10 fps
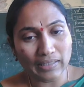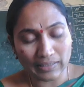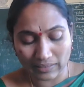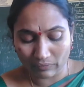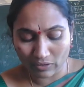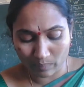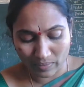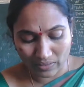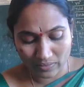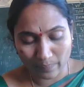living
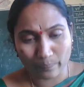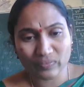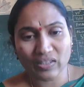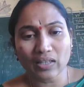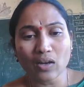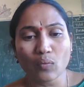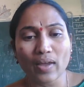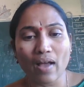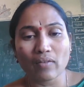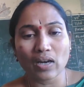beings. Till now we
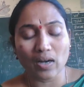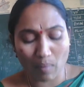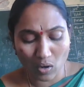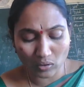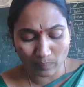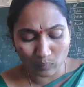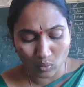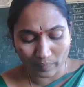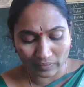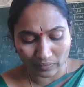have learned about the
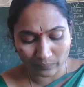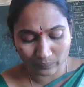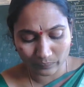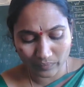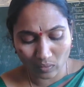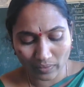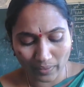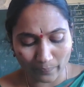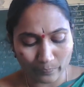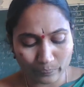movement.
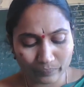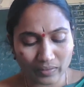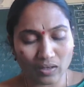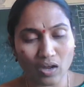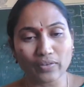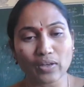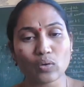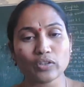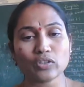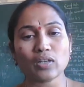Okay. Now we are
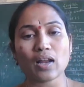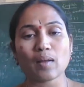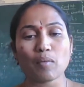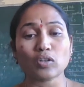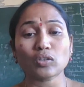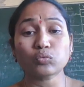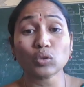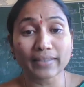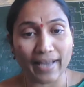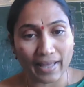going to learn about the food
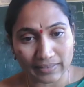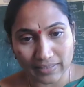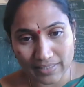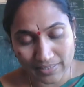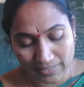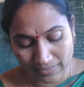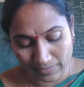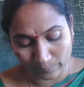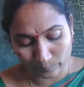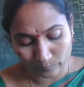characteristics.
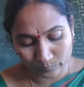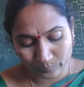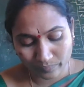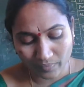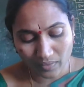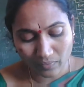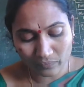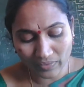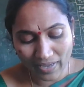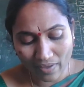
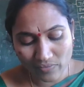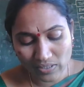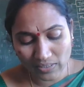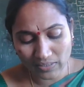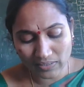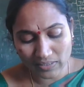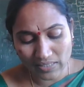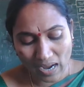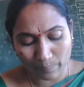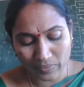We have seen in the
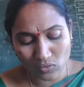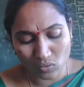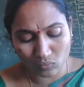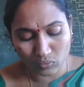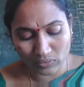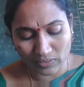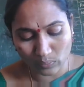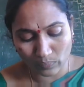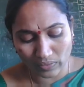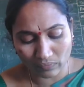chapters on food
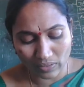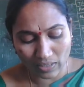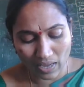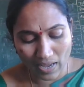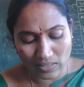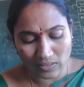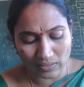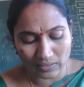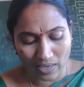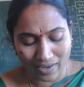that we will, as
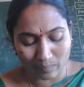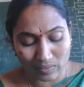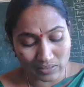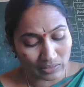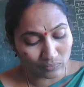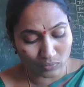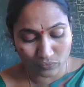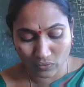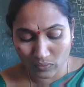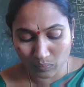other animals, need food
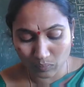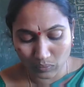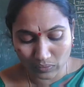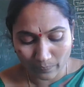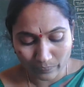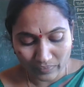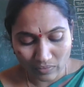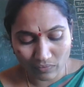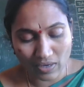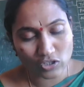for smooth
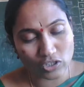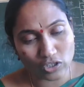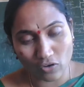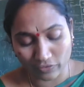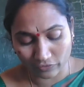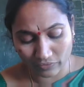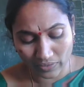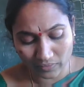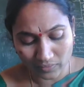functioning of different